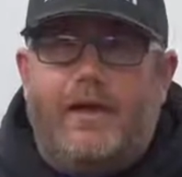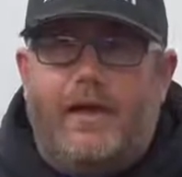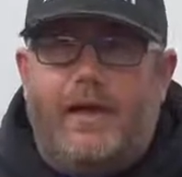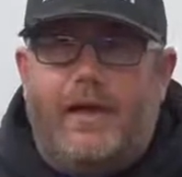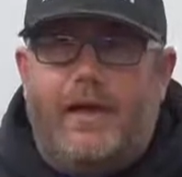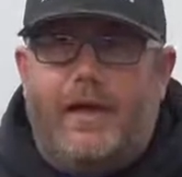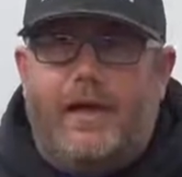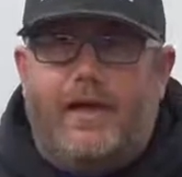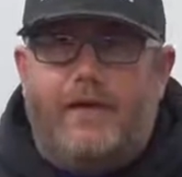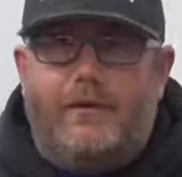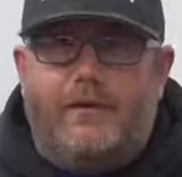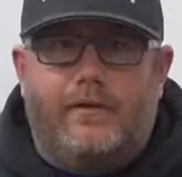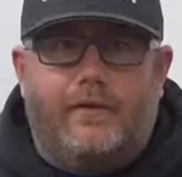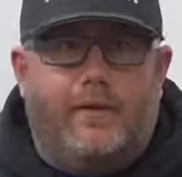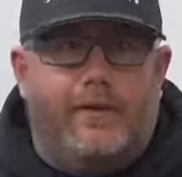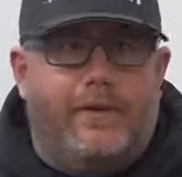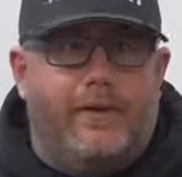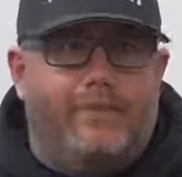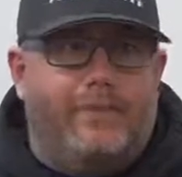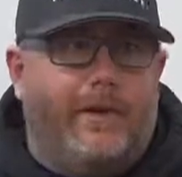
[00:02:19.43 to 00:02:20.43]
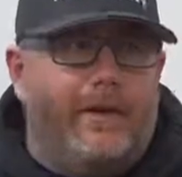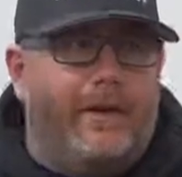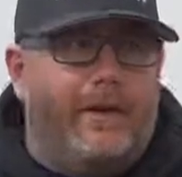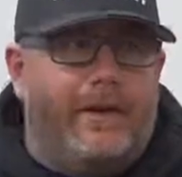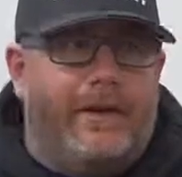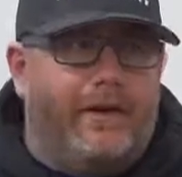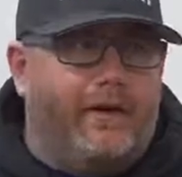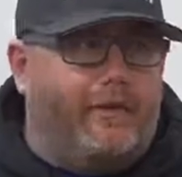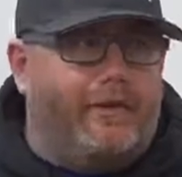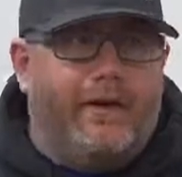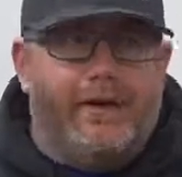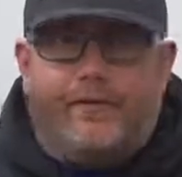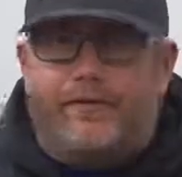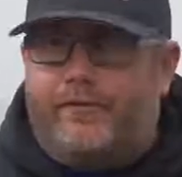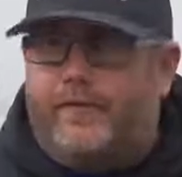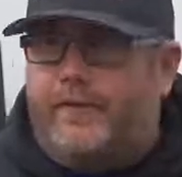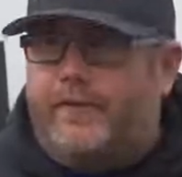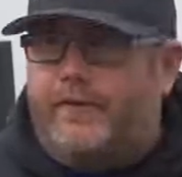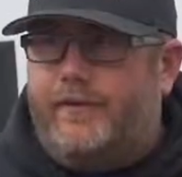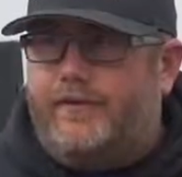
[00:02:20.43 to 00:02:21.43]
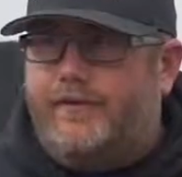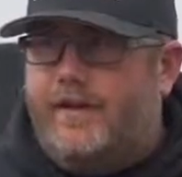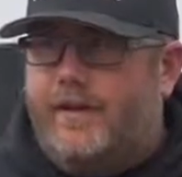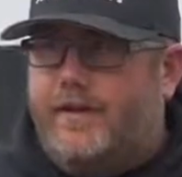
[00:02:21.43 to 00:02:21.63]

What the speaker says: and you're like, man, I got a right front that's